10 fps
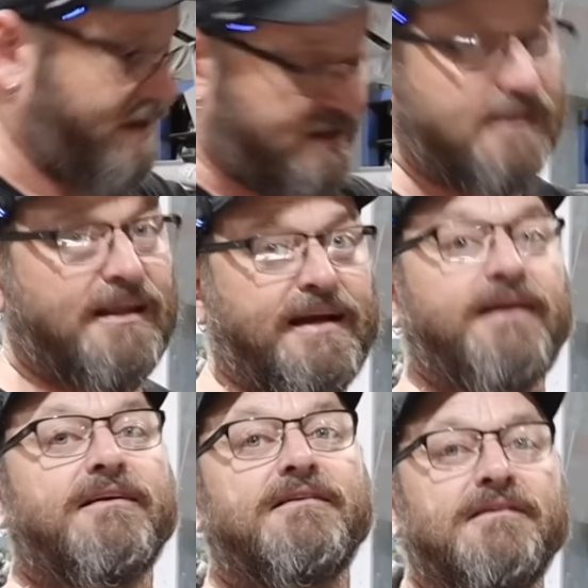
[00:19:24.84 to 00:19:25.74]
then clean
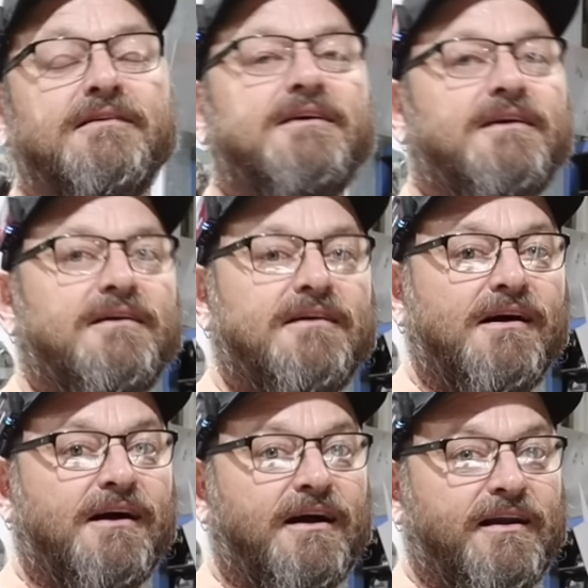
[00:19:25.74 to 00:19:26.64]
it.
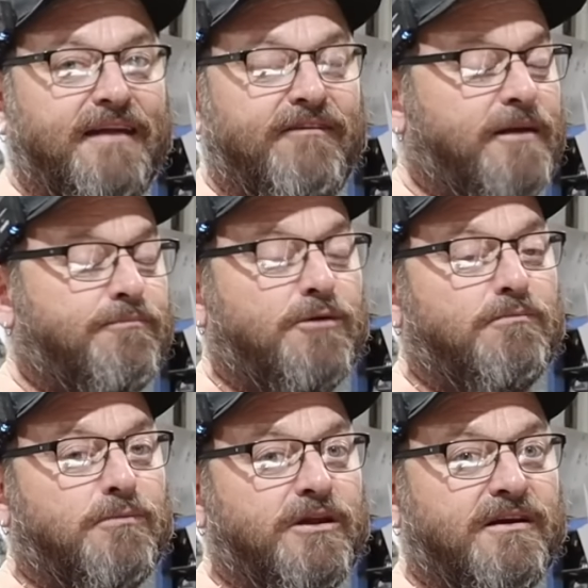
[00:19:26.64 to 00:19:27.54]
Uh, never had a
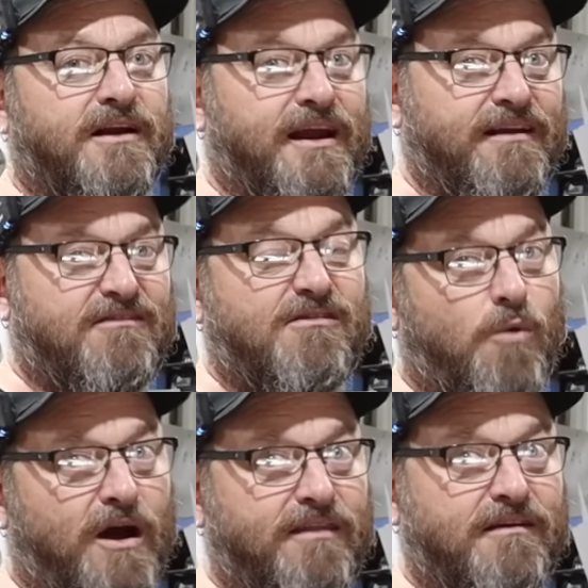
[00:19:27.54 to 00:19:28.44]
problem with it, and it's the
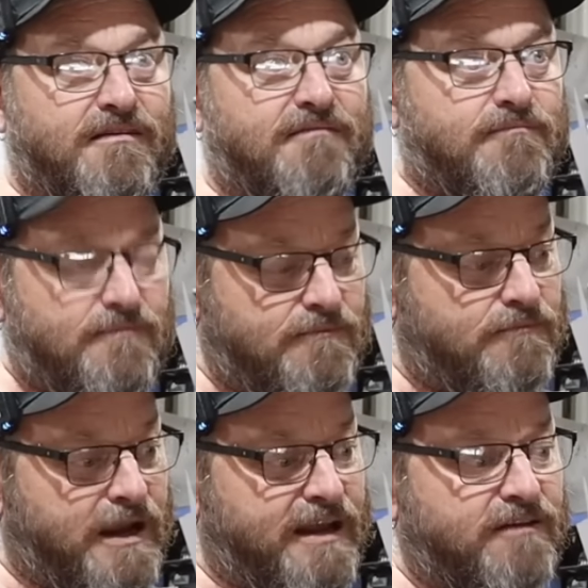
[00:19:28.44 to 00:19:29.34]
way that
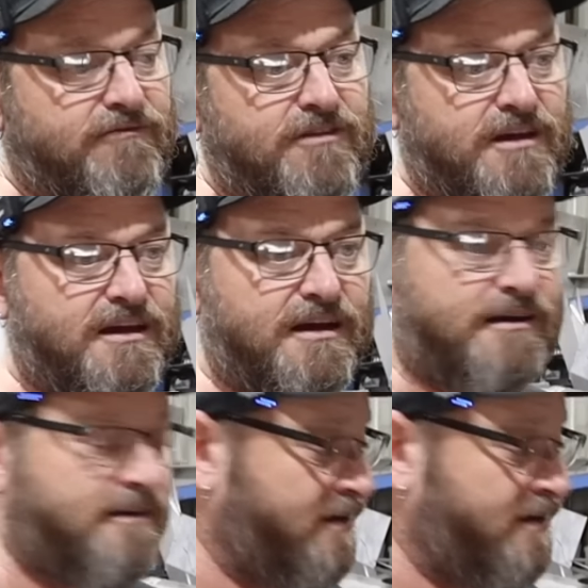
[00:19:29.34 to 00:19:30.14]
many of the uh,